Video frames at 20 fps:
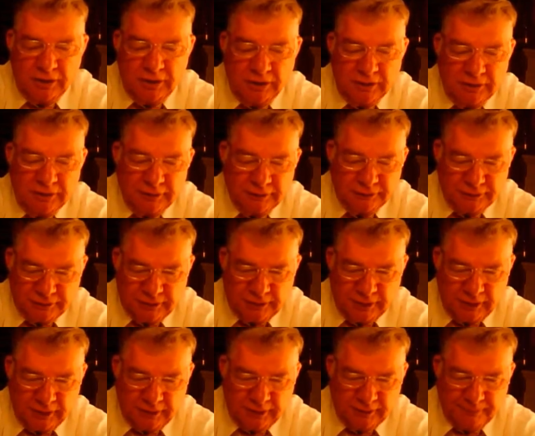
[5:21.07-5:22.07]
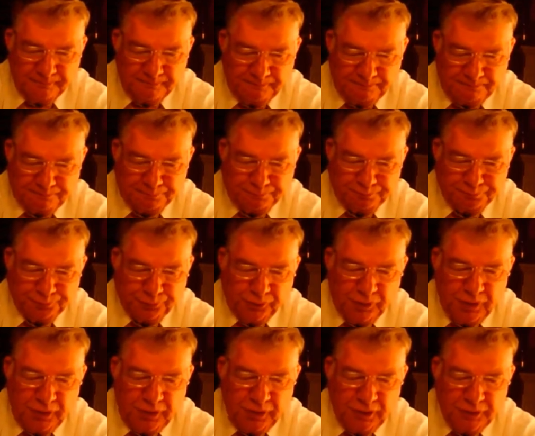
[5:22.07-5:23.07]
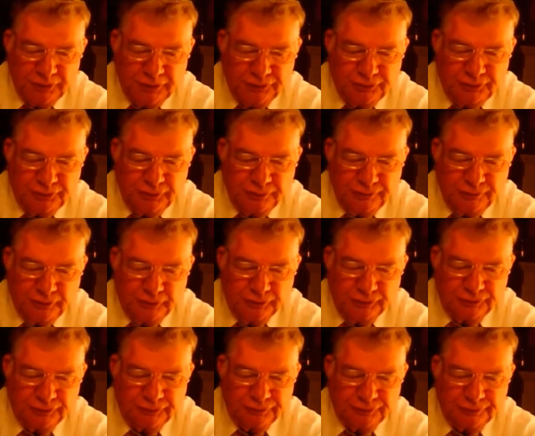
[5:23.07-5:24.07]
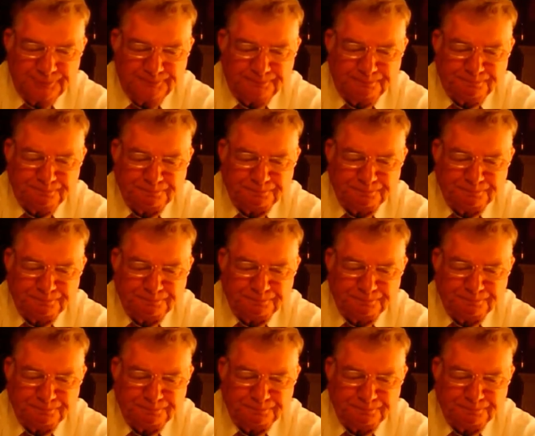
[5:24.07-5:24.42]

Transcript: In this day, the next two verses